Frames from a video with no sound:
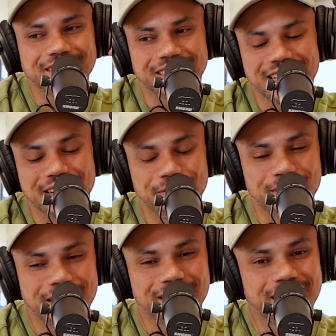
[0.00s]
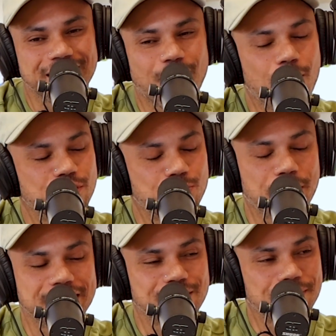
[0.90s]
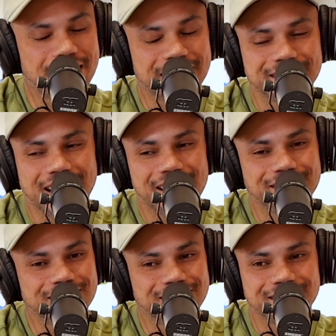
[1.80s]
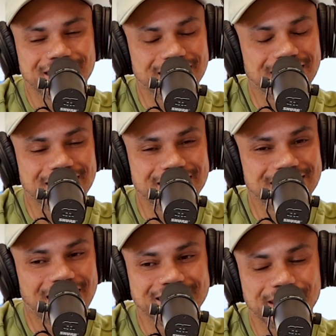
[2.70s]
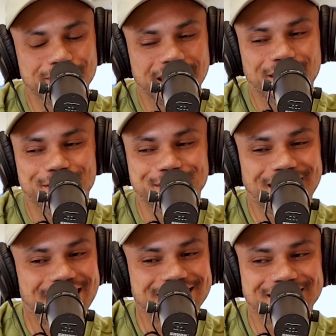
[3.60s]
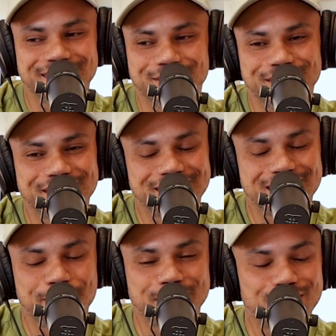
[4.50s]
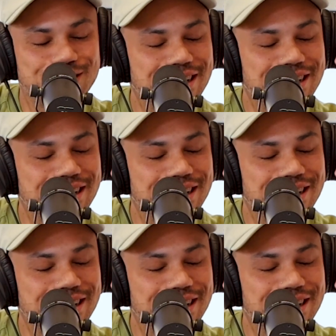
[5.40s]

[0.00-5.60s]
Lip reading: Like he had like all of his buddies that would hang out the house, just like these guys named like Kozak, Sickles, and Spencer.